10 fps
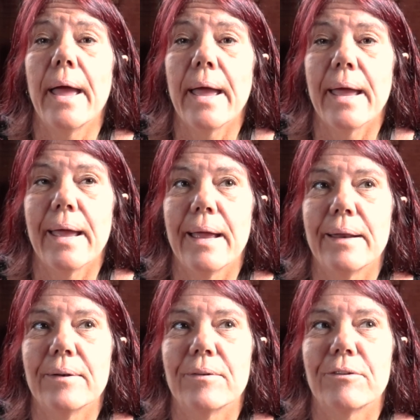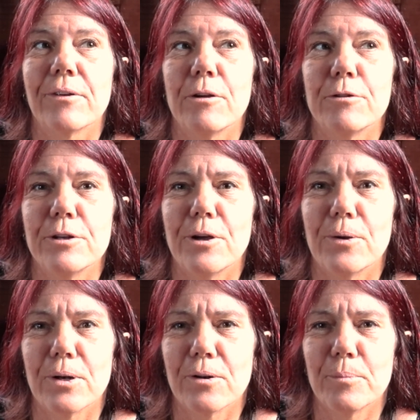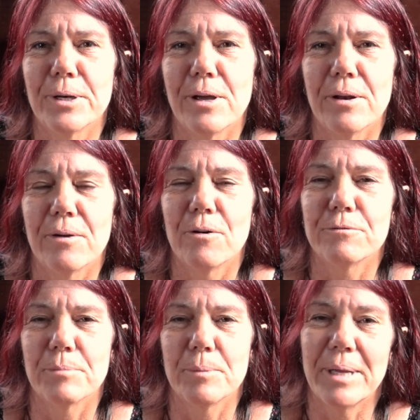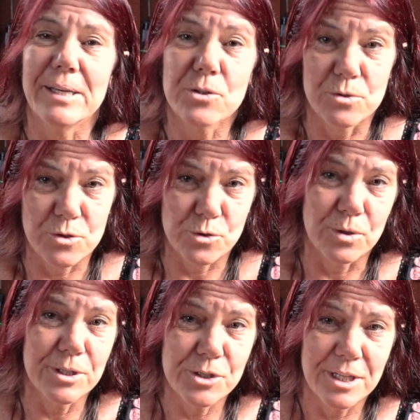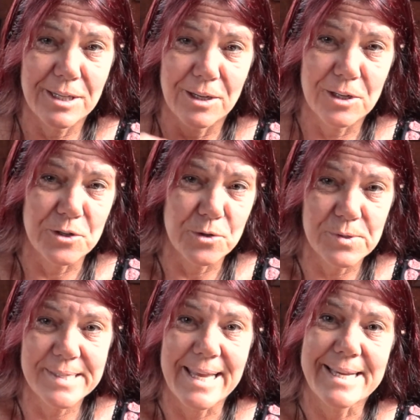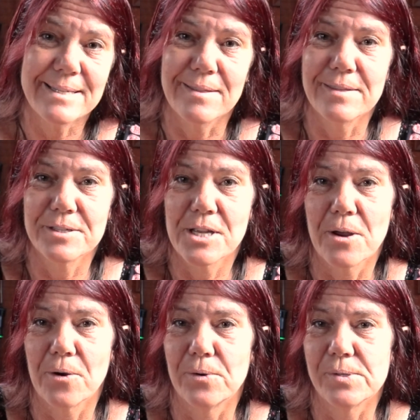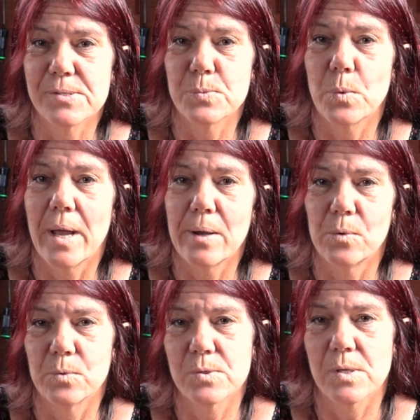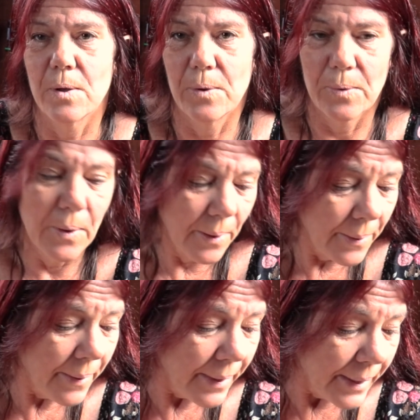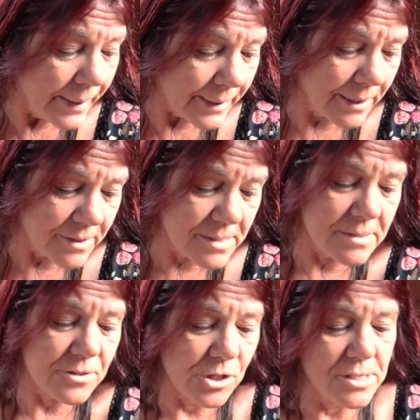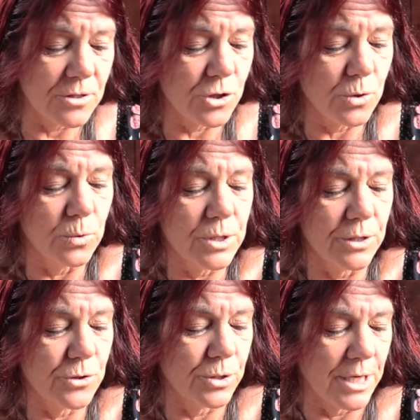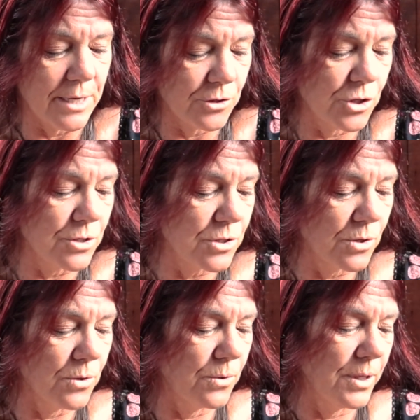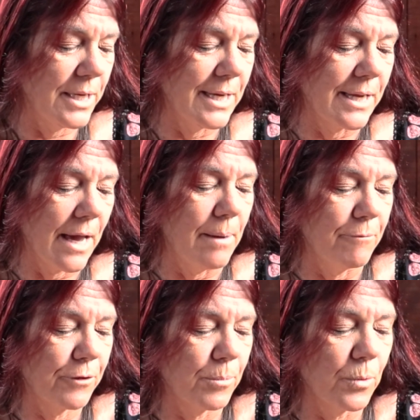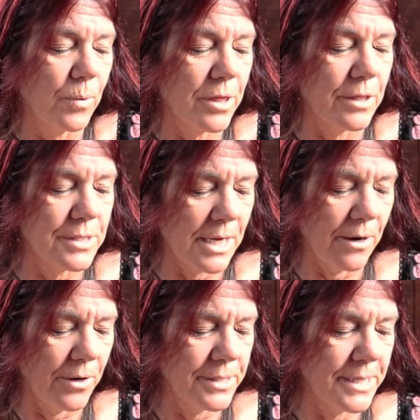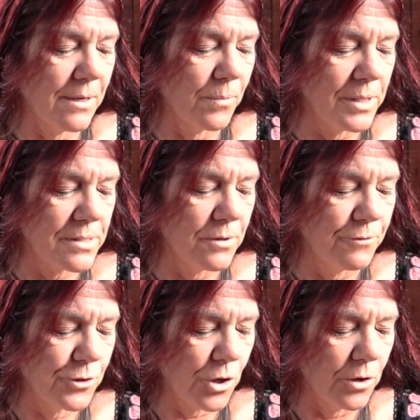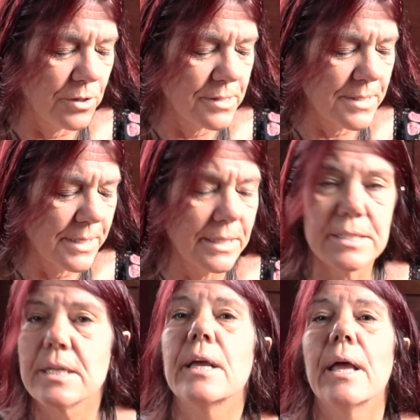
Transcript: And if you know a little bit about astrology, you can use that in the tarot as well. So yeah, this is just a short introduction to getting comfortable with the tarot deck. Once you've chosen it,